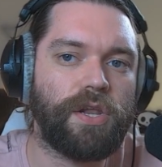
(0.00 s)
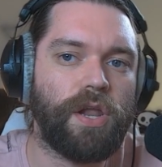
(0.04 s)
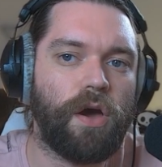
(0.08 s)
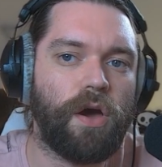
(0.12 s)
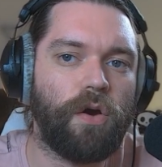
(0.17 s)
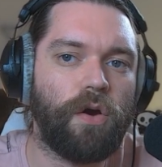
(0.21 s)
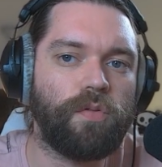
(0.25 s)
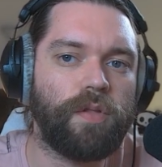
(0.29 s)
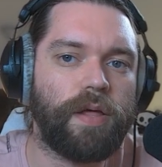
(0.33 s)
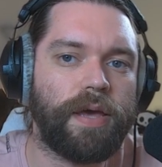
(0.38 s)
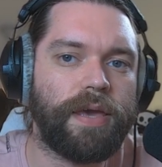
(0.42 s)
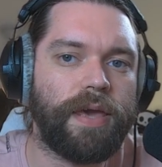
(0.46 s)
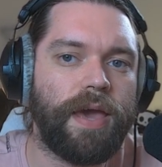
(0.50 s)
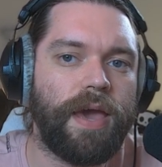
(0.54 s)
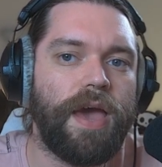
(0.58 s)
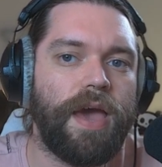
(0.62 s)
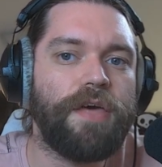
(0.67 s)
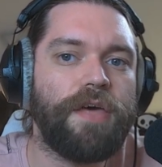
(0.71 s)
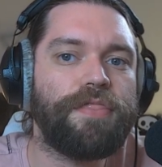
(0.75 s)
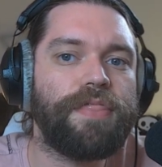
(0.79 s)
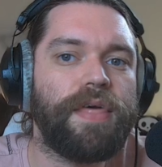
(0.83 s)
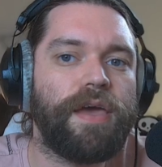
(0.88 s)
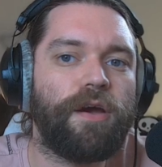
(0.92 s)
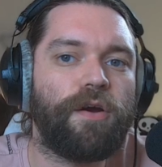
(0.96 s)
Like
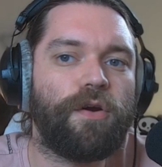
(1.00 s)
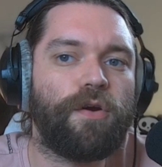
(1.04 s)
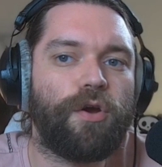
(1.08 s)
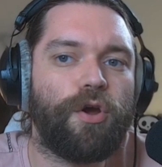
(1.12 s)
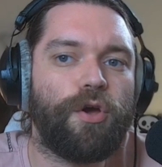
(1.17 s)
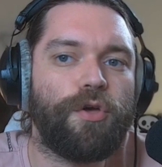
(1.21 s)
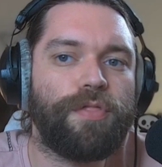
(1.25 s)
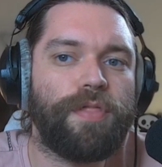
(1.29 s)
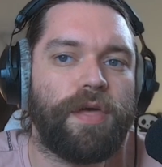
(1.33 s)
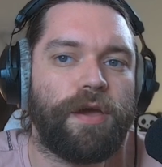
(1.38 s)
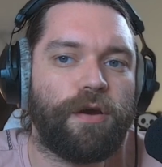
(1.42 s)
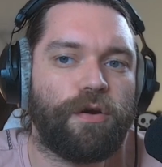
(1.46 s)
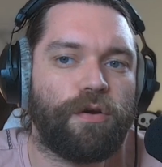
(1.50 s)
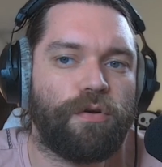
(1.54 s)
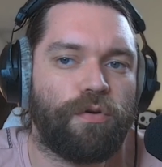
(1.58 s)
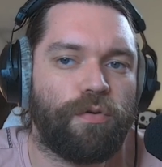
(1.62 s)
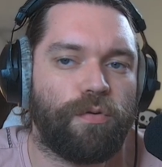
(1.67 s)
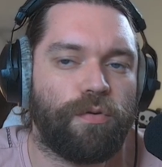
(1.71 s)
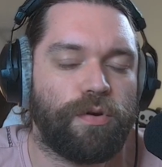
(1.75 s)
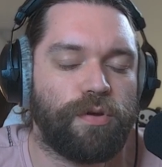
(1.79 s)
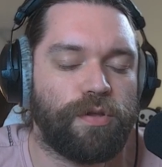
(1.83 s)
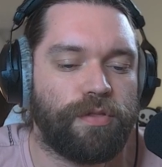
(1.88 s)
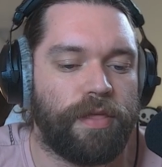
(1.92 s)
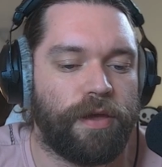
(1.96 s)

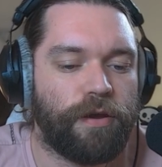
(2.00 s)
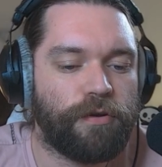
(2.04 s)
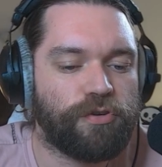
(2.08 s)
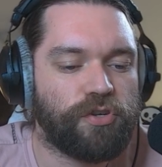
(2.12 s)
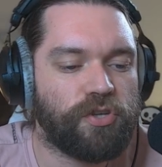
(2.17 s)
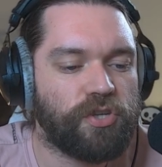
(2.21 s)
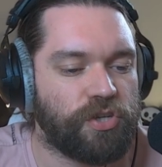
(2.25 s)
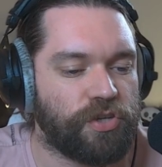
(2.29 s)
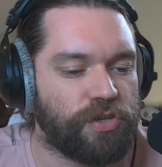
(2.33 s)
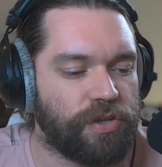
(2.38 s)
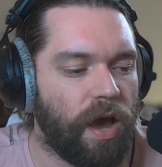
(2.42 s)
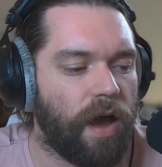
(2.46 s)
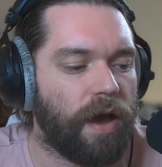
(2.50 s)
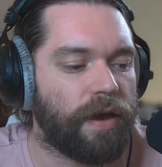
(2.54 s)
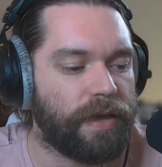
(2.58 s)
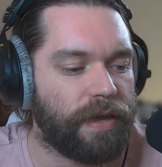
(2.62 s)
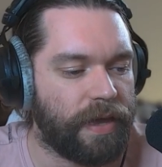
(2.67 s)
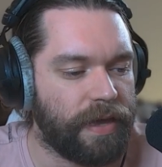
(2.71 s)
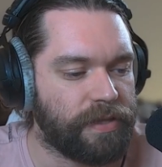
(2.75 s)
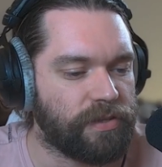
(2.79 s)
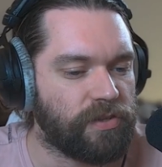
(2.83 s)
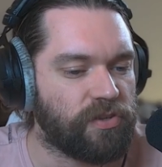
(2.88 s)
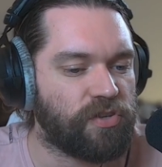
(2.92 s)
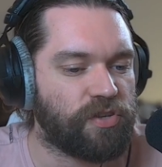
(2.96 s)
they're stuck
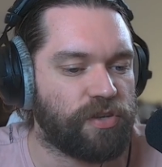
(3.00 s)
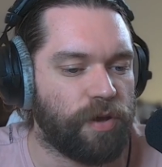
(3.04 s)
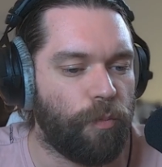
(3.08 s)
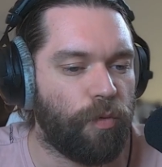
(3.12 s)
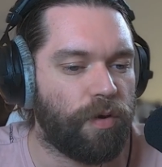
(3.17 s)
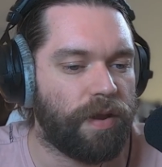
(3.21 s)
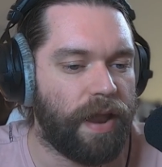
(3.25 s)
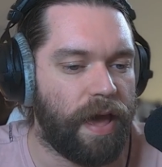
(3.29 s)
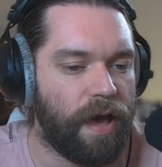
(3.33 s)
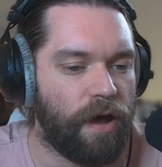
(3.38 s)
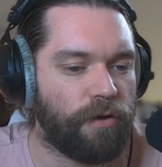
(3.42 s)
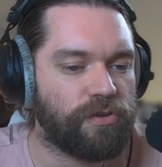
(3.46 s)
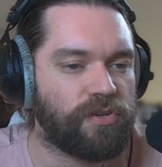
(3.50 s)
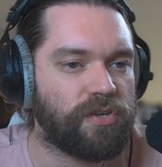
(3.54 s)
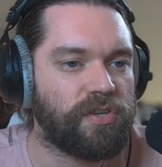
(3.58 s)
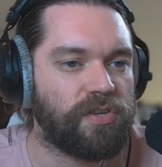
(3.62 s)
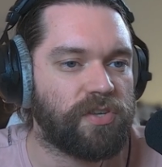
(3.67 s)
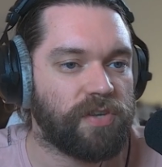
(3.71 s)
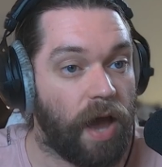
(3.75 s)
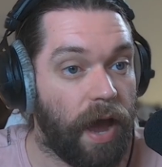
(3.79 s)
in someone else's